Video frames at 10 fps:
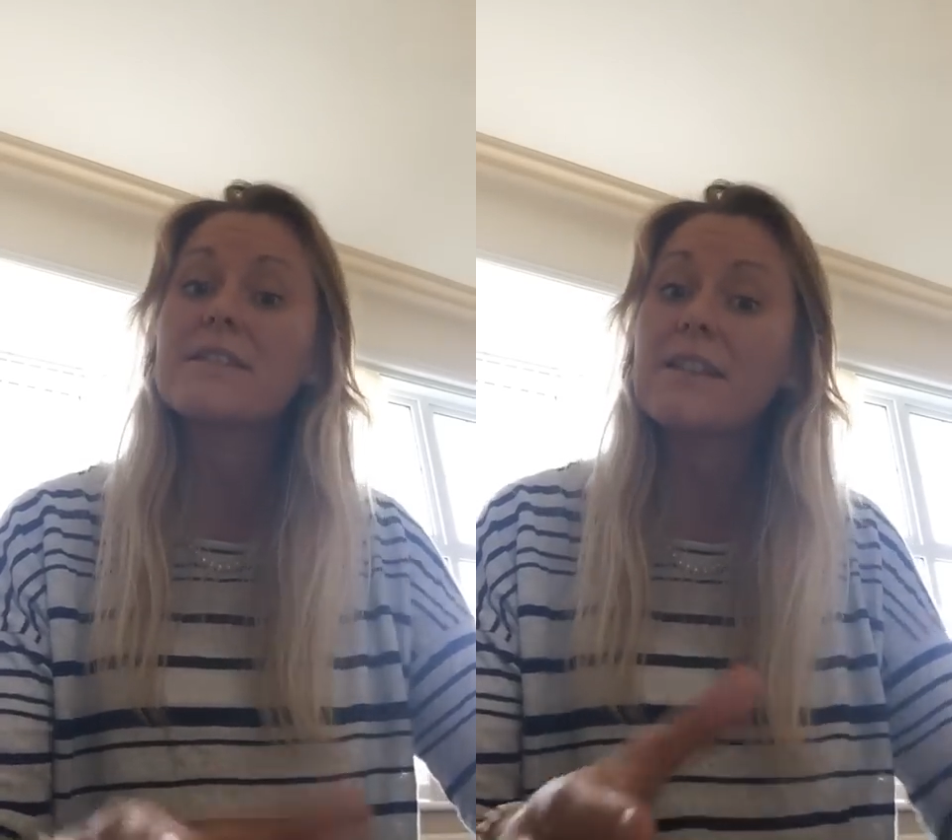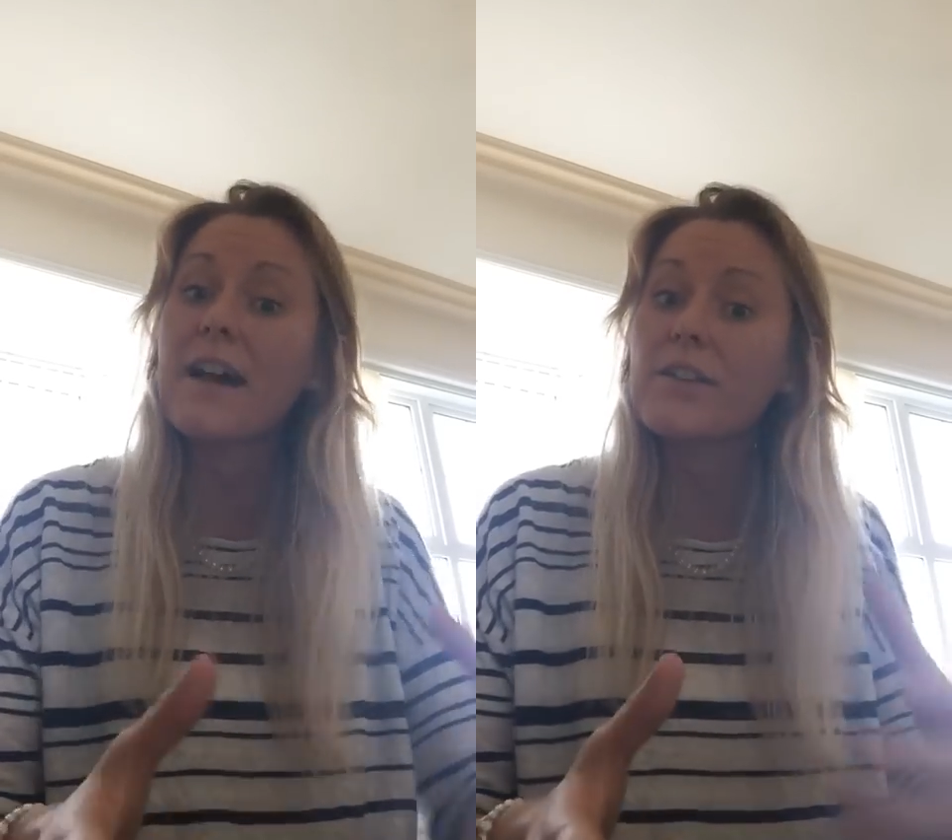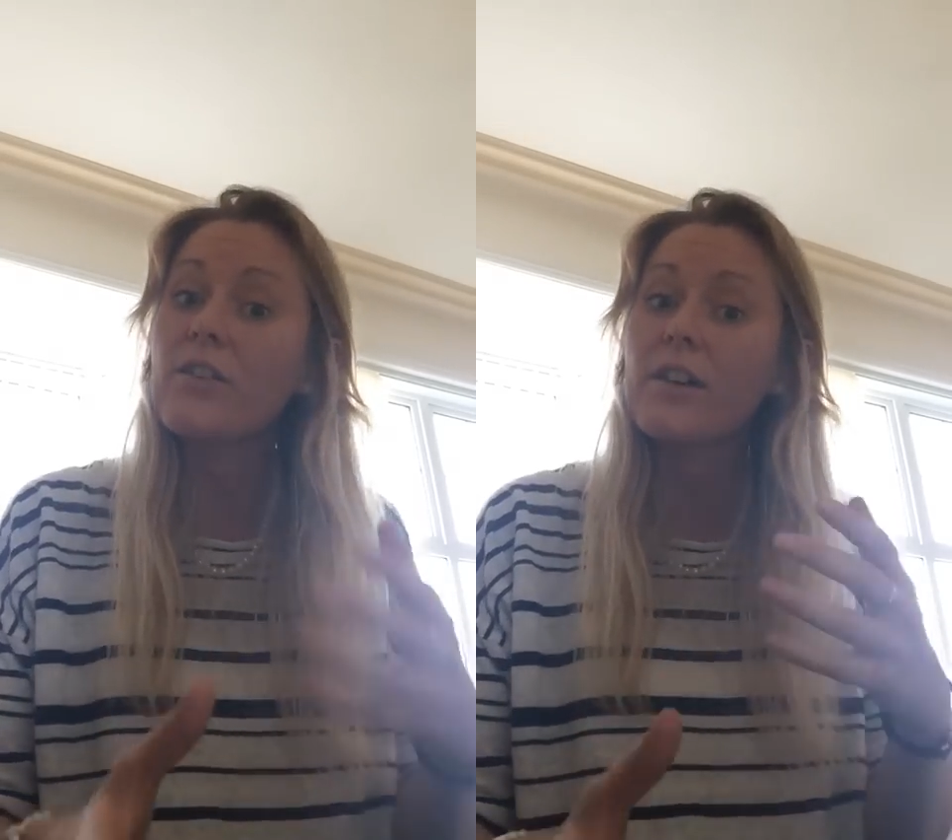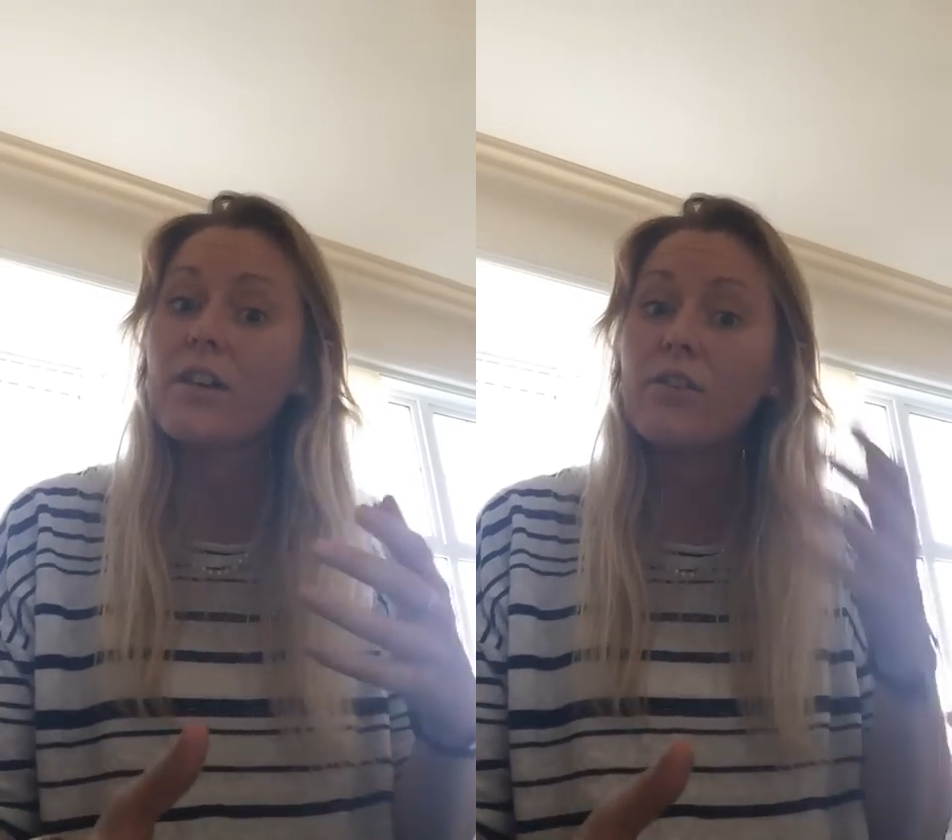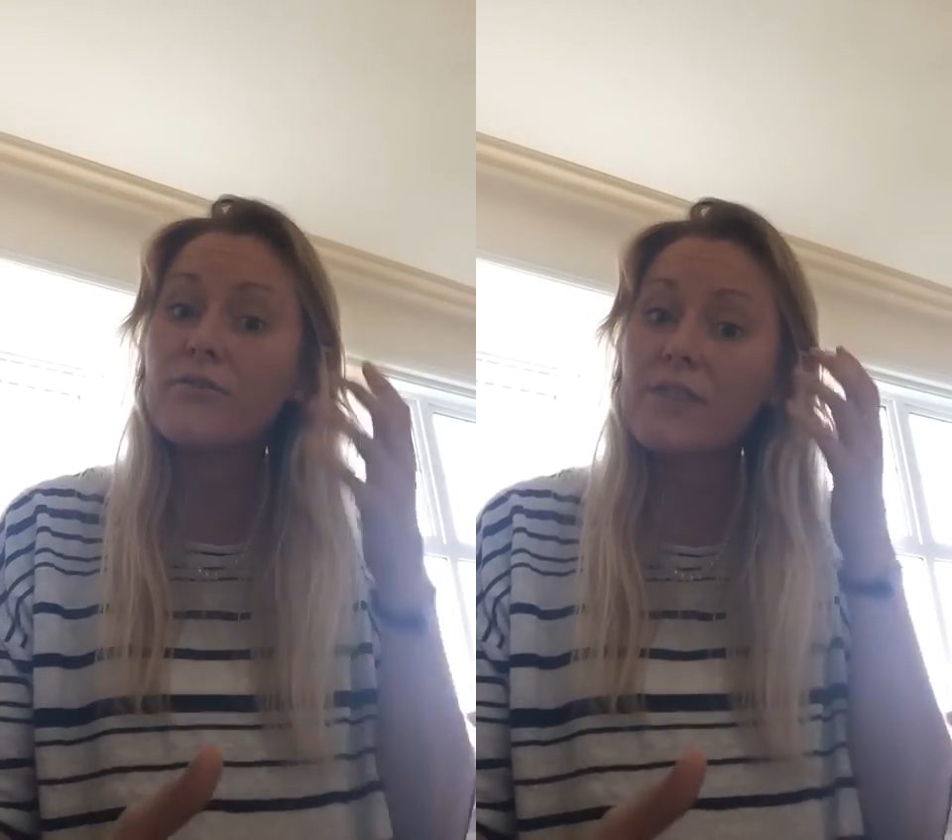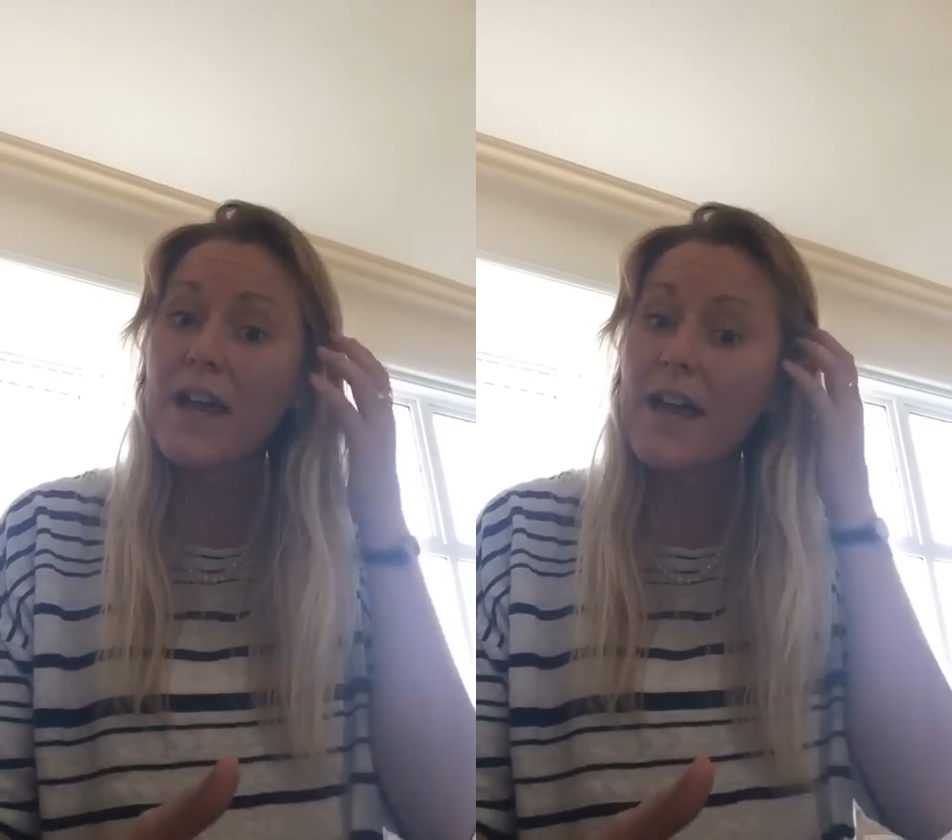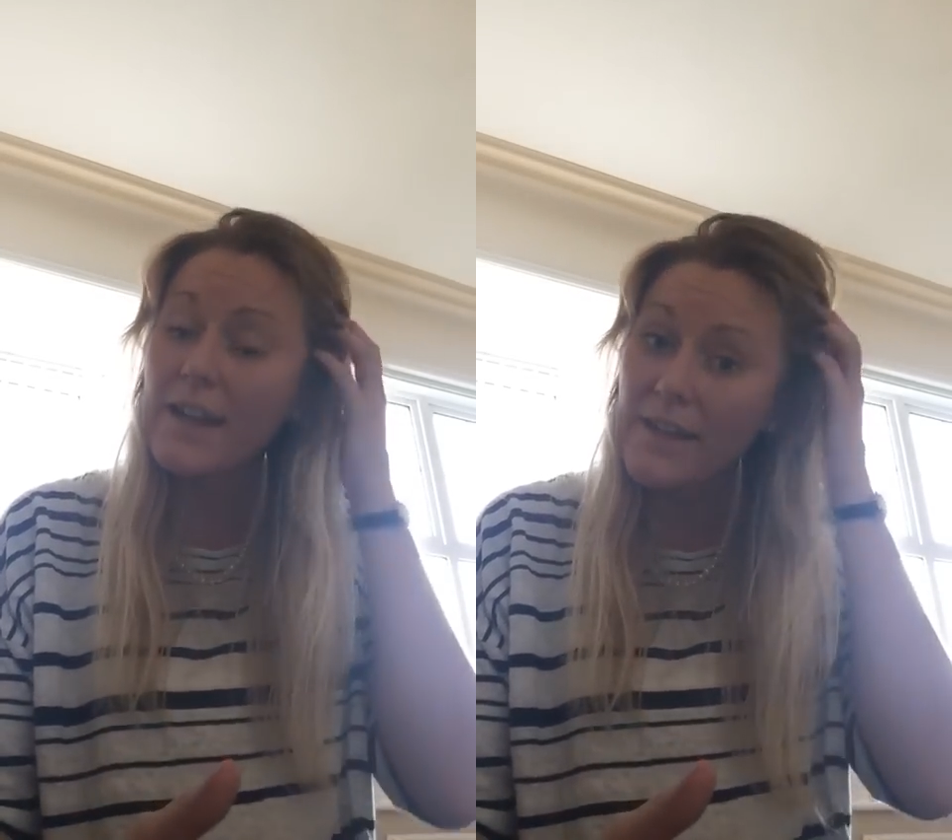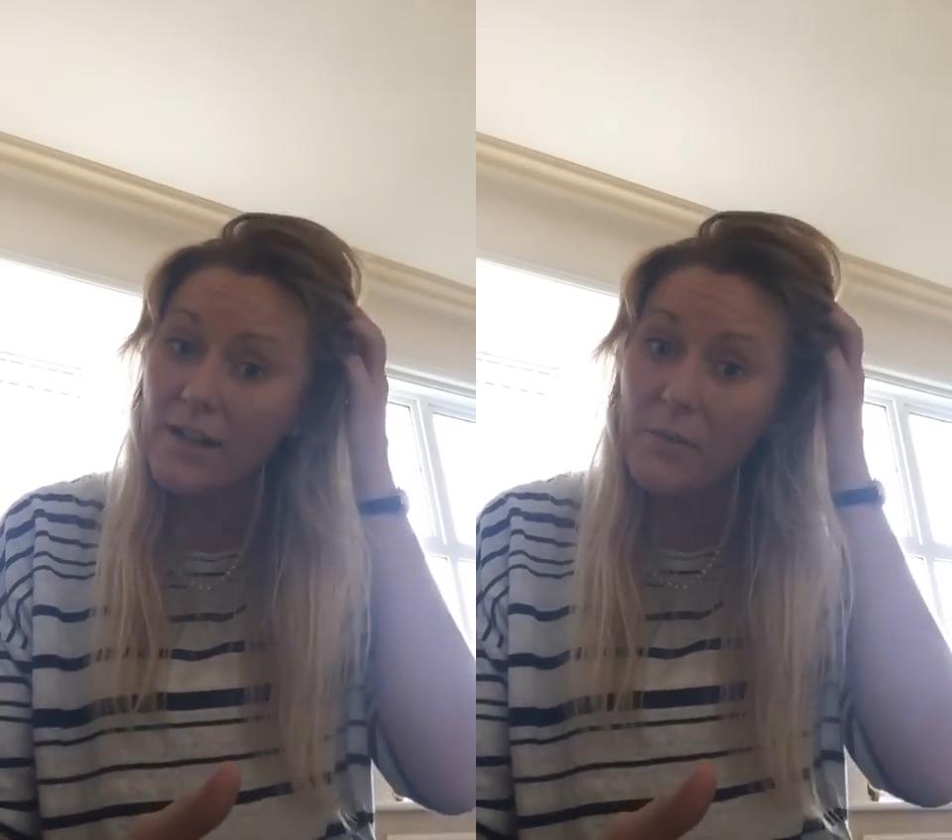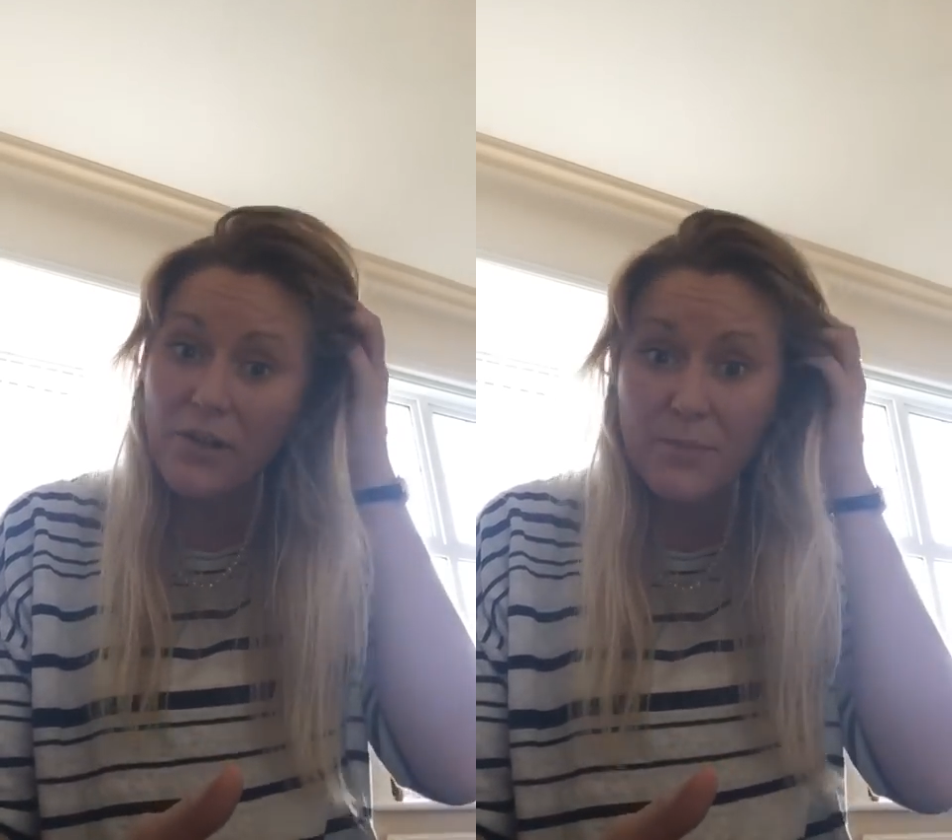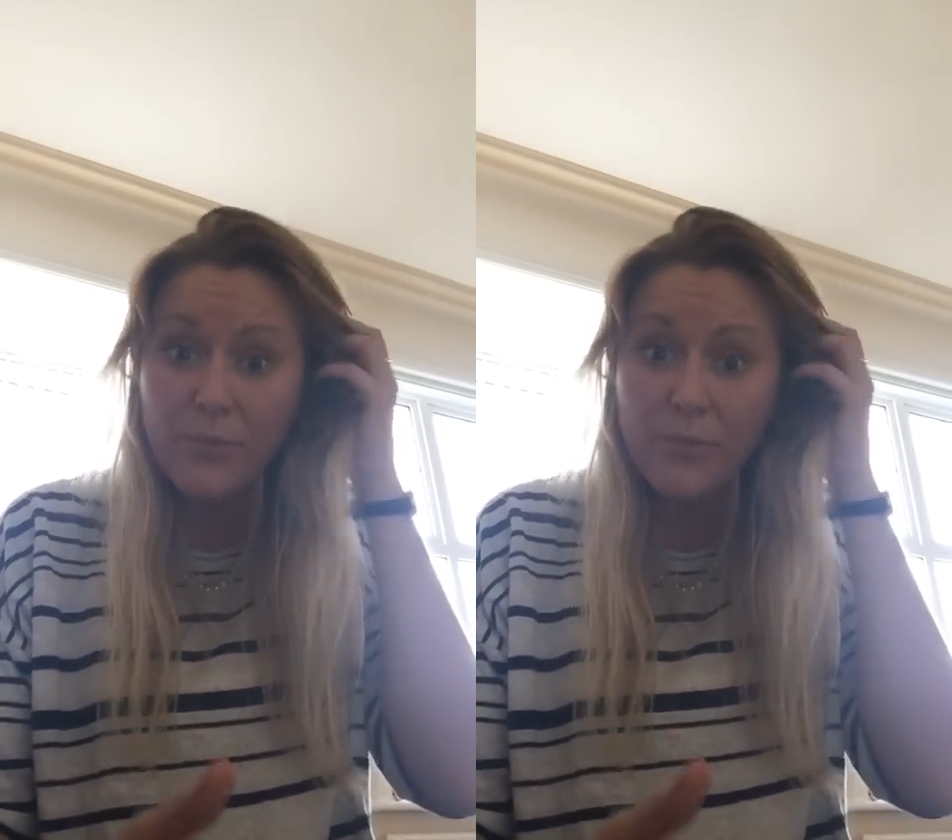his dad had gotten a lot of debt and ended up going to